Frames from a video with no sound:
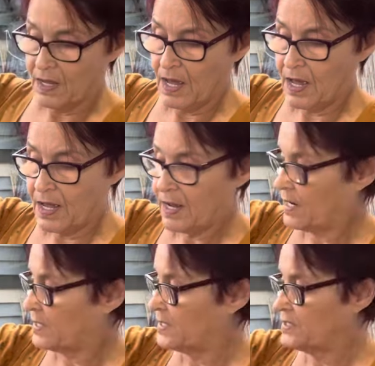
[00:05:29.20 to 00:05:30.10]

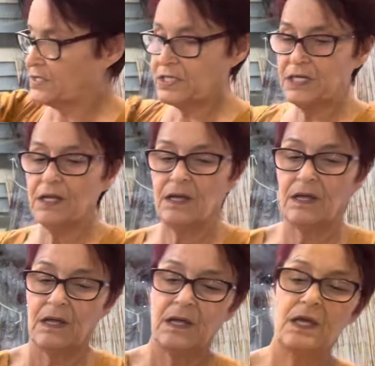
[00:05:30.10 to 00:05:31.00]
And
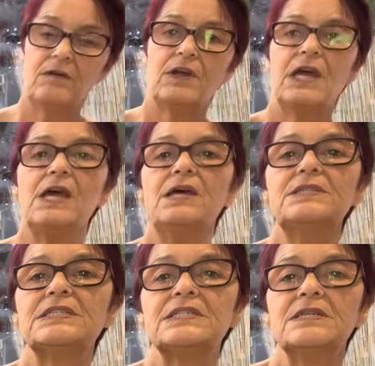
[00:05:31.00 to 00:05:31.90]
here it
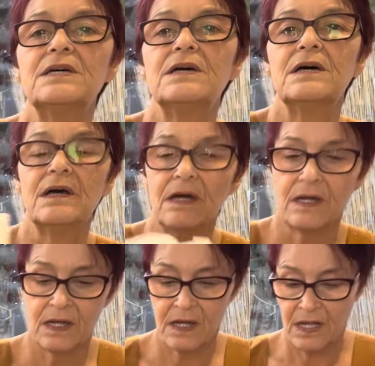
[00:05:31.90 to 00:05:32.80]
is.
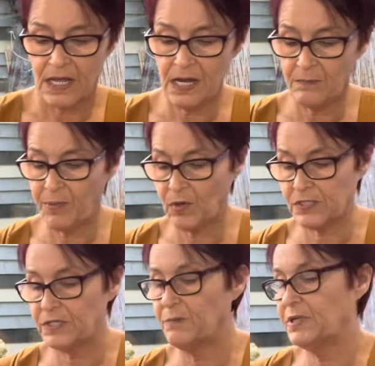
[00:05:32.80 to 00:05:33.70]
In
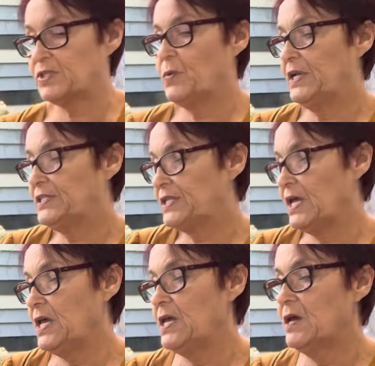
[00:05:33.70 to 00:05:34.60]
box number
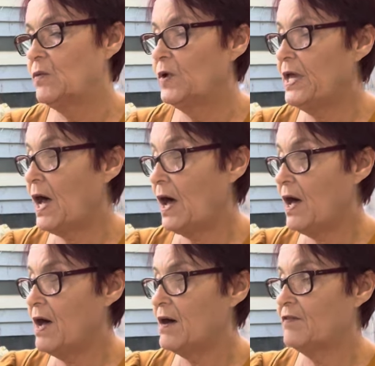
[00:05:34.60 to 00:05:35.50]
20, we
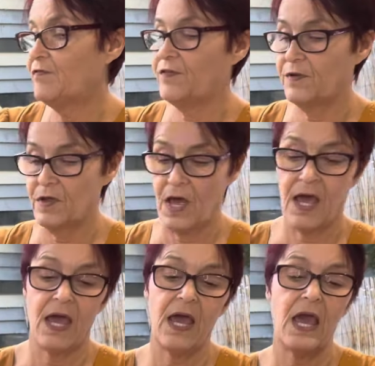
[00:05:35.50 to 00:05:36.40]
have
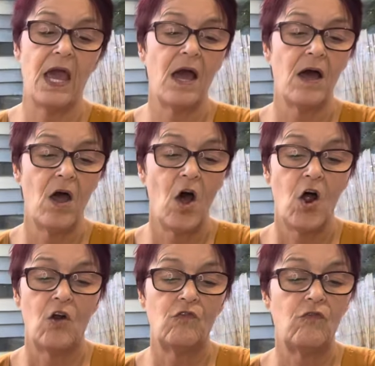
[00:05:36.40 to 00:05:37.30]
a
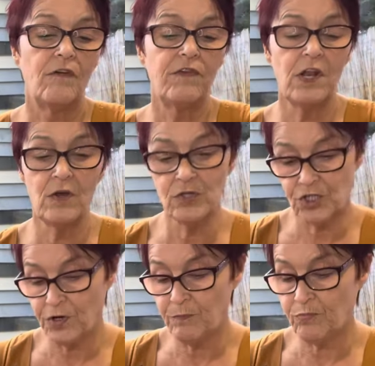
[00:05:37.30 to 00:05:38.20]

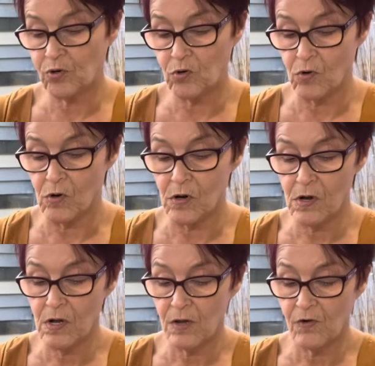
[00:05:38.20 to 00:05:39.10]
Revolution
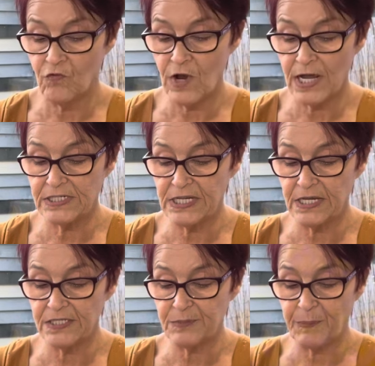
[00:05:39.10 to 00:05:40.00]
Pro
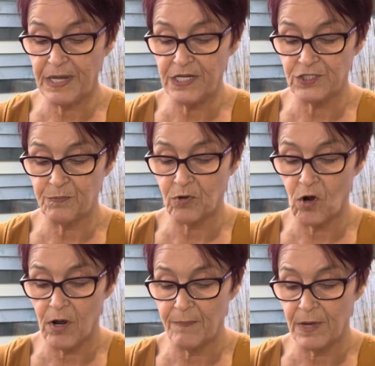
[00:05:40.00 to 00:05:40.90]
Radiant Peach
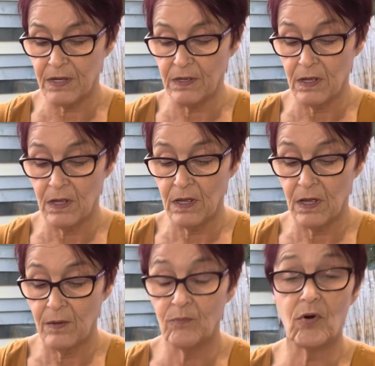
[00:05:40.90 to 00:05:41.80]
Primer
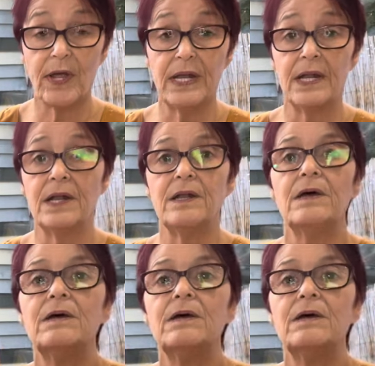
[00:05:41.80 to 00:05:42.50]
Brightening.